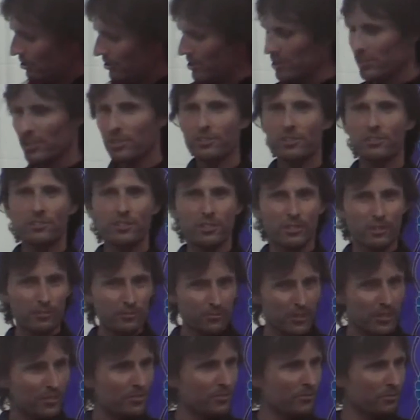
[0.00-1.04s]
soul condition to
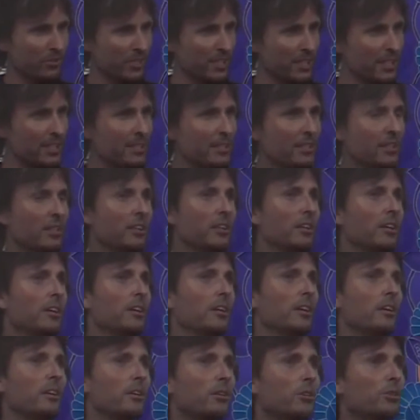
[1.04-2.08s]
the fifth sphere
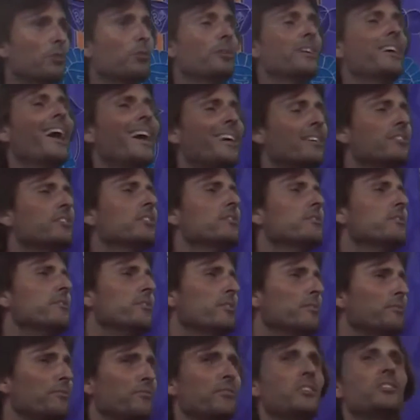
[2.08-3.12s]
created
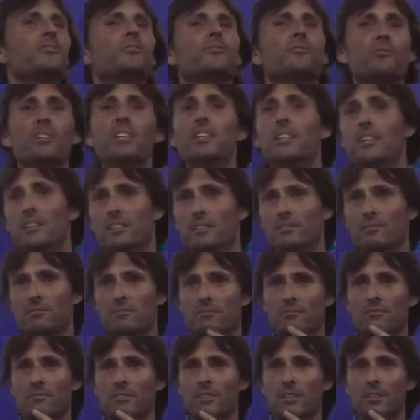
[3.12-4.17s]
the fifth sphere.
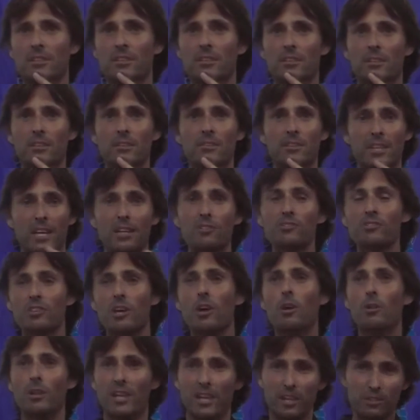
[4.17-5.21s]
Their
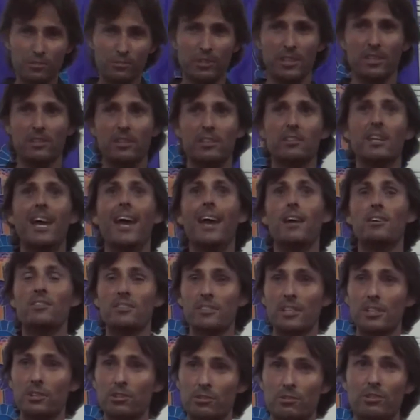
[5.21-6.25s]
soul entering it
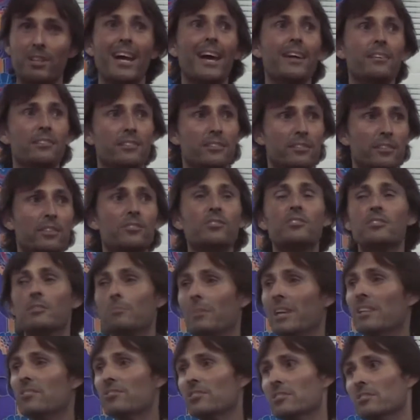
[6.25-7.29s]
actually created this
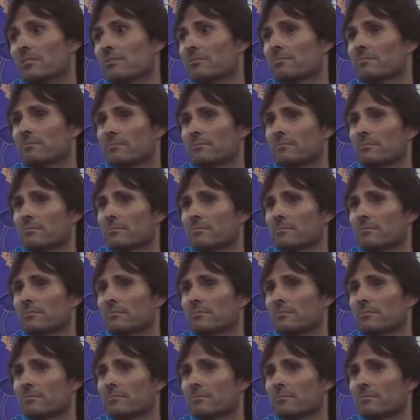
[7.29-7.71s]
dimension.